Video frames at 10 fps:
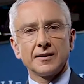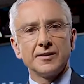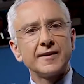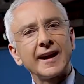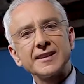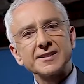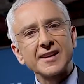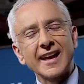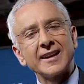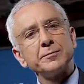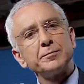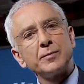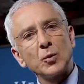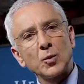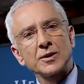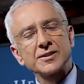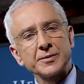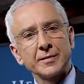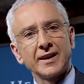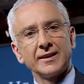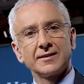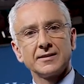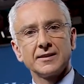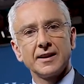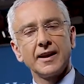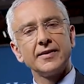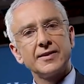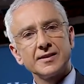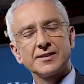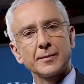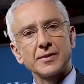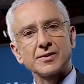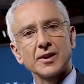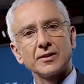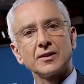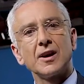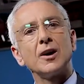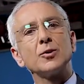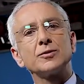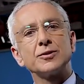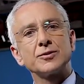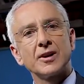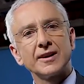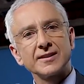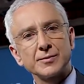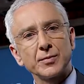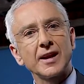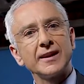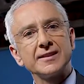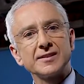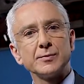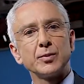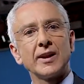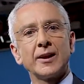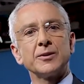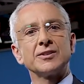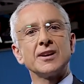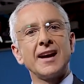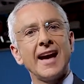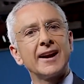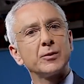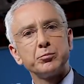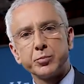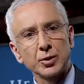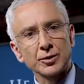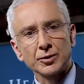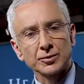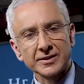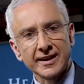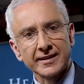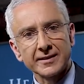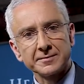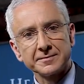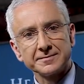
You've had a scan, but what does it mean? In this episode, I'll look to try and explain in simple language how to pull it all together.